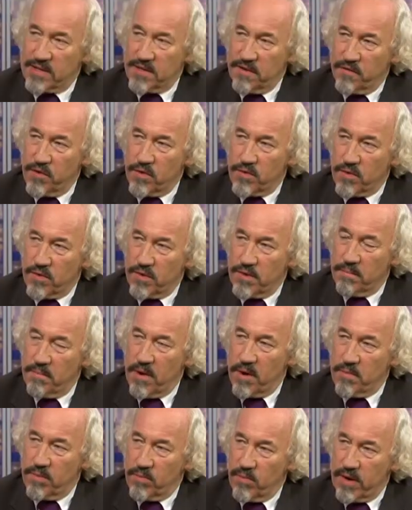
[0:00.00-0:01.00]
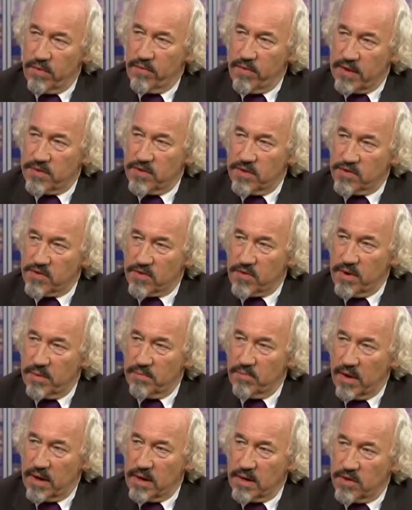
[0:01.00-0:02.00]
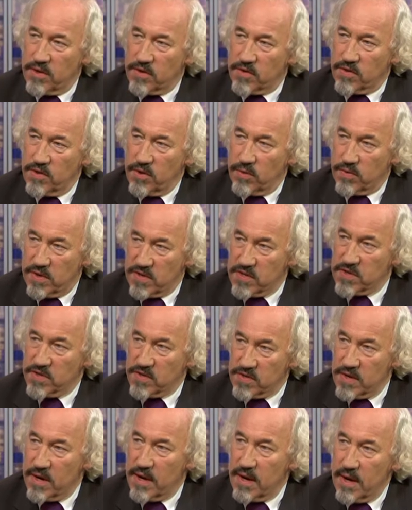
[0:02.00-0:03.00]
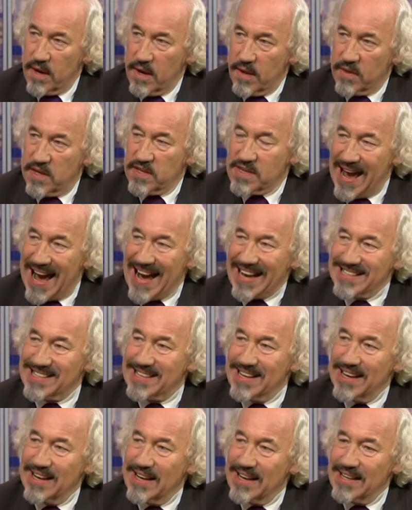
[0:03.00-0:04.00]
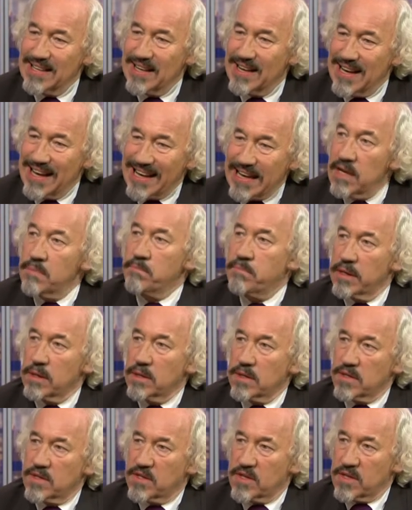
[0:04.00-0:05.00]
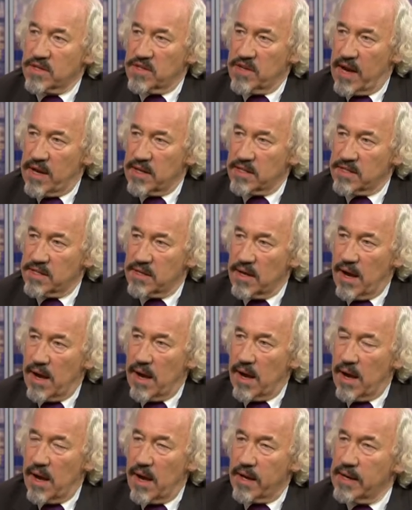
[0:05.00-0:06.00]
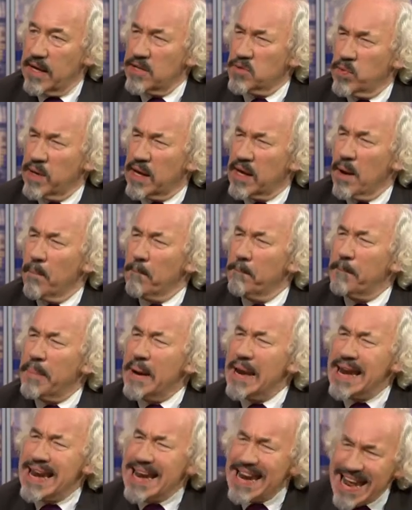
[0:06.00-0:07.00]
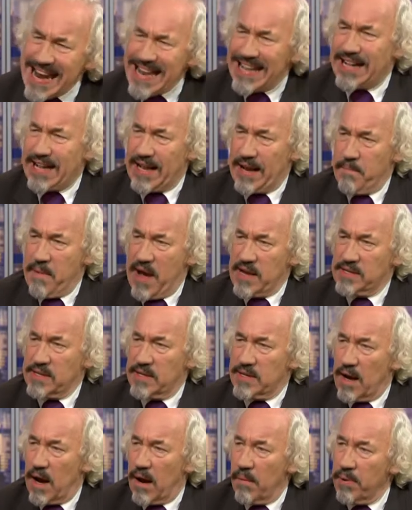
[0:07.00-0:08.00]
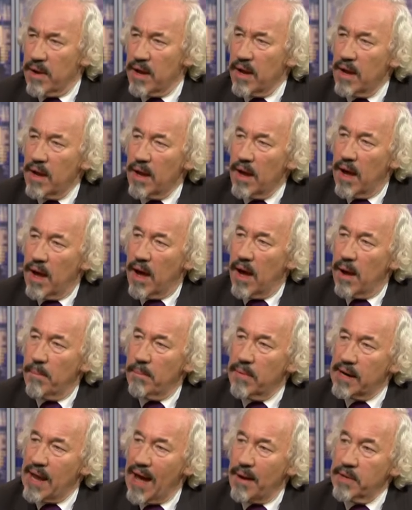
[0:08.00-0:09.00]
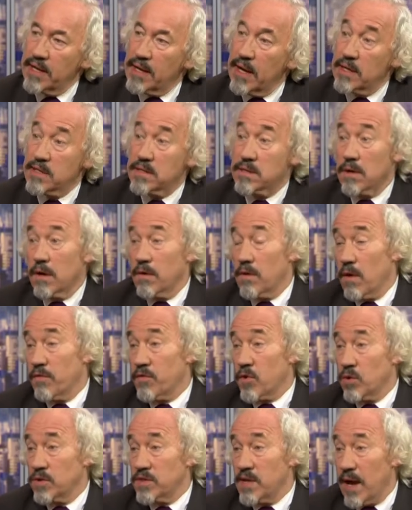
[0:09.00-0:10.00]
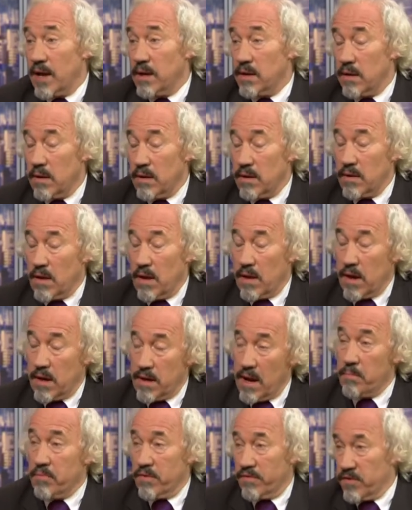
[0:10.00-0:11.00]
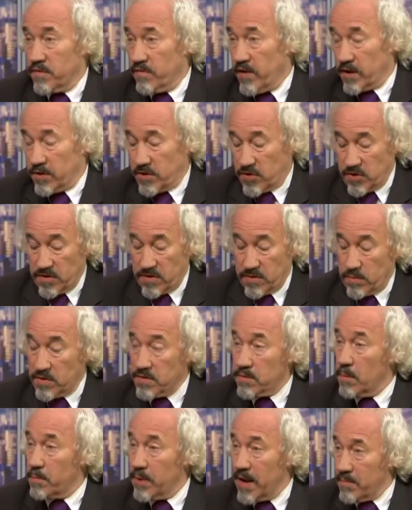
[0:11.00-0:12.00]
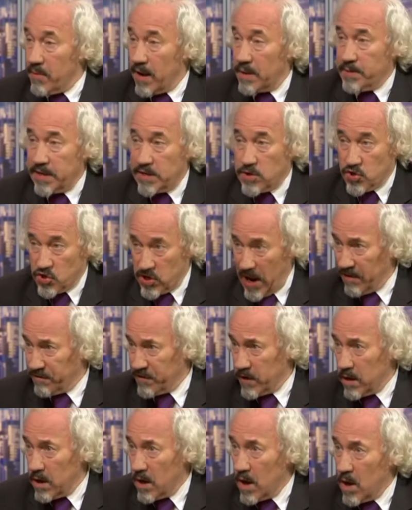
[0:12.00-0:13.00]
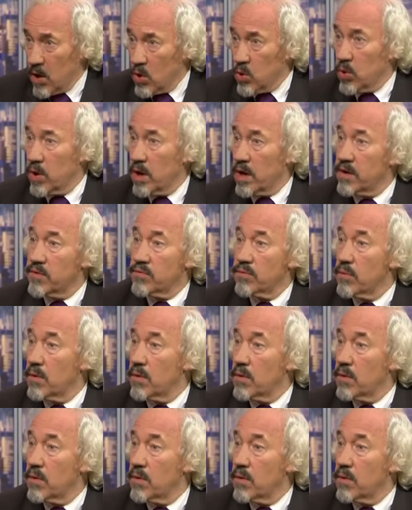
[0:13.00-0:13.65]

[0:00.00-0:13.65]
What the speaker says: and a Funeral. The moment one read the script, one just knew this has inbuilt success, unless we completely mess it up. And Amadeus, of course, had a number of advantages. It was a play by Peter Schaffer, who had